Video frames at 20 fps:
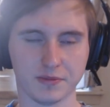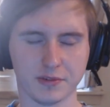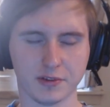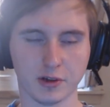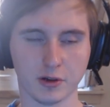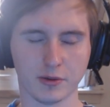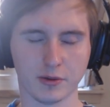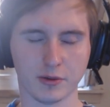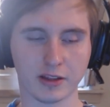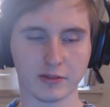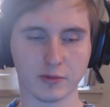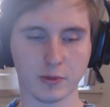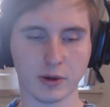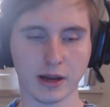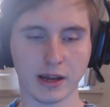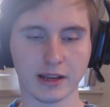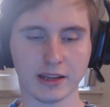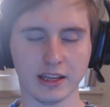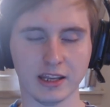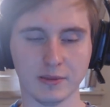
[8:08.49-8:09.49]
So that's
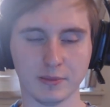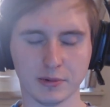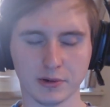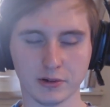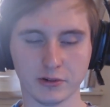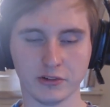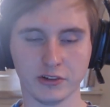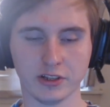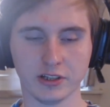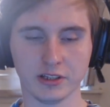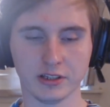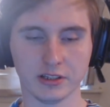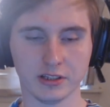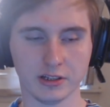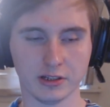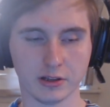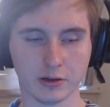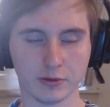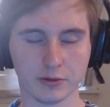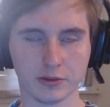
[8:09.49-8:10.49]
why I keep urging,
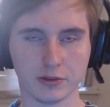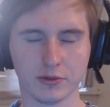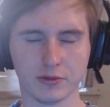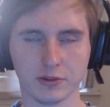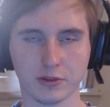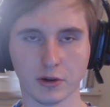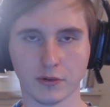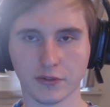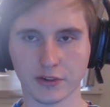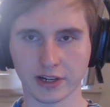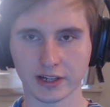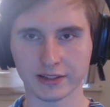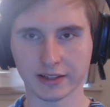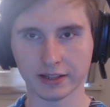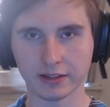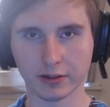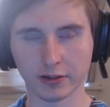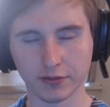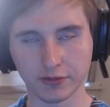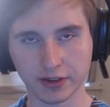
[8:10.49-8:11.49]
you know, don't forget
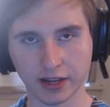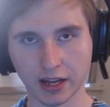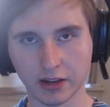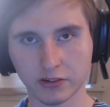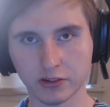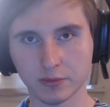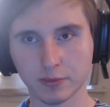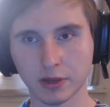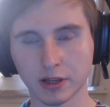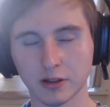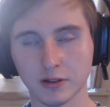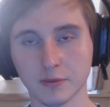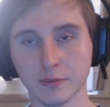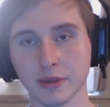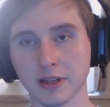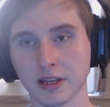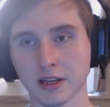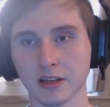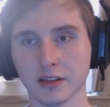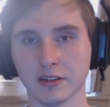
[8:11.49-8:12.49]
that notification bell,
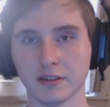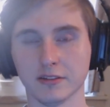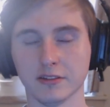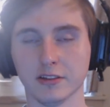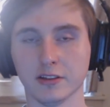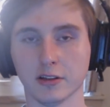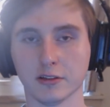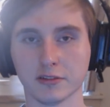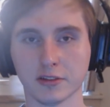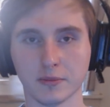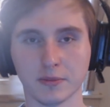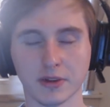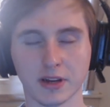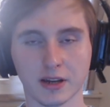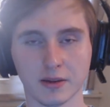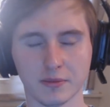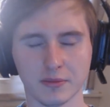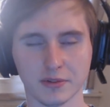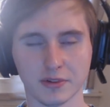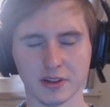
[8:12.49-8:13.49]
because, you know,
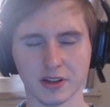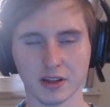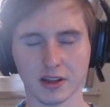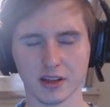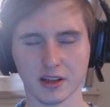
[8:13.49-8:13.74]
sometimes